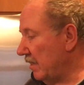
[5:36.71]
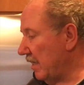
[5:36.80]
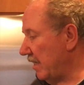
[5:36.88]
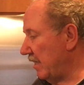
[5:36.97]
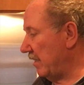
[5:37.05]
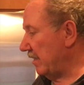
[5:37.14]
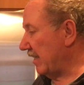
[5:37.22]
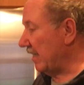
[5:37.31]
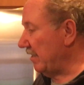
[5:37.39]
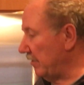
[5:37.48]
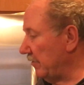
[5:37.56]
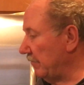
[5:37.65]
And I got
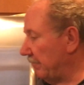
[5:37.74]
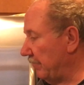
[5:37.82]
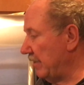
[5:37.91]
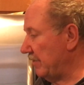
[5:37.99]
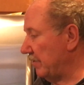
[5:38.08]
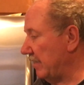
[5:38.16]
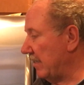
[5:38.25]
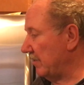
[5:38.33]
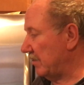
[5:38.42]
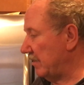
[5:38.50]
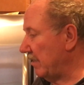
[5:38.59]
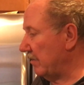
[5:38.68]
another freezer
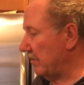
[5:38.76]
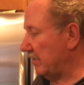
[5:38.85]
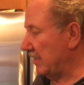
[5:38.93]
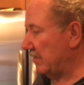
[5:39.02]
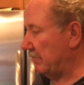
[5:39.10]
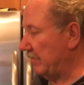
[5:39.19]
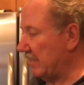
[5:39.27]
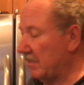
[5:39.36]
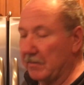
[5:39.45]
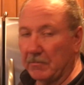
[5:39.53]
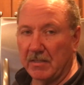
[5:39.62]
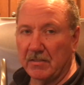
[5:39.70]
downstairs that
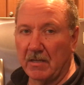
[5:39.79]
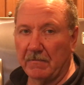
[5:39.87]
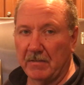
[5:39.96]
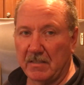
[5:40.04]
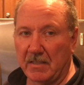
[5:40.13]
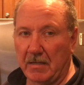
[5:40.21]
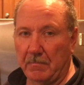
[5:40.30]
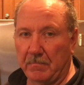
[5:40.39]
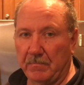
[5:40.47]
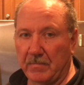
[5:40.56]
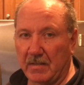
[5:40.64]
basically runs off the same